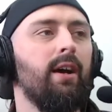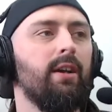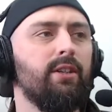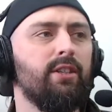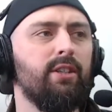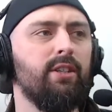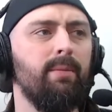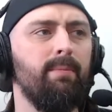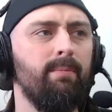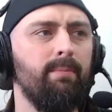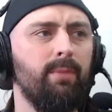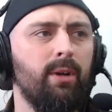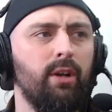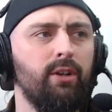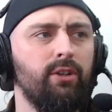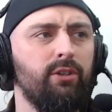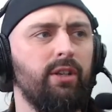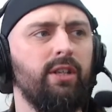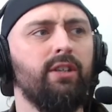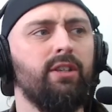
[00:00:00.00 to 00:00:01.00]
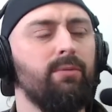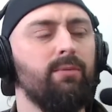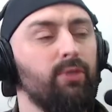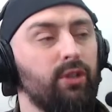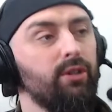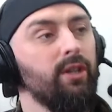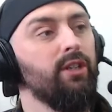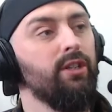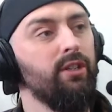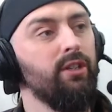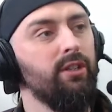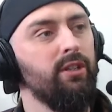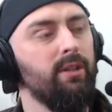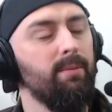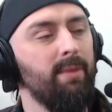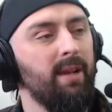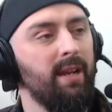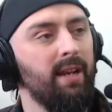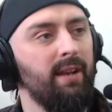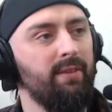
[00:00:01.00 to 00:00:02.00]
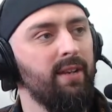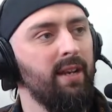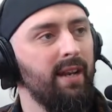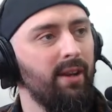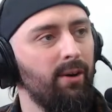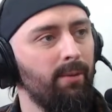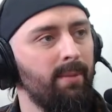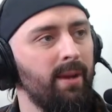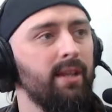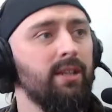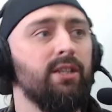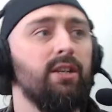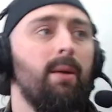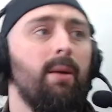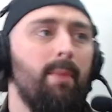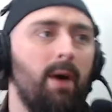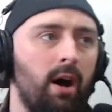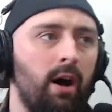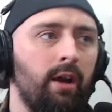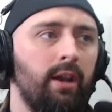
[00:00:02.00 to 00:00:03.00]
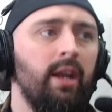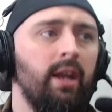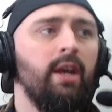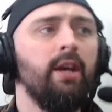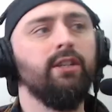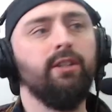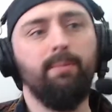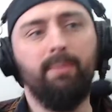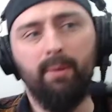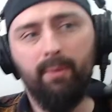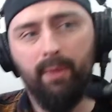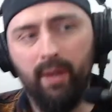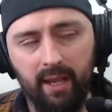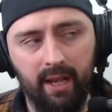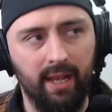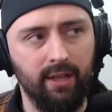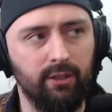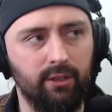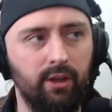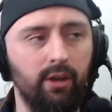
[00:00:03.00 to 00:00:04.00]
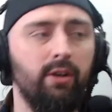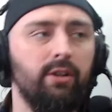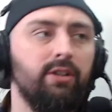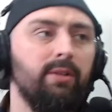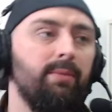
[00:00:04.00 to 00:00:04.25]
Some countries, some restrictions are being lifted a little bit. Some aren't. Some people think that's good.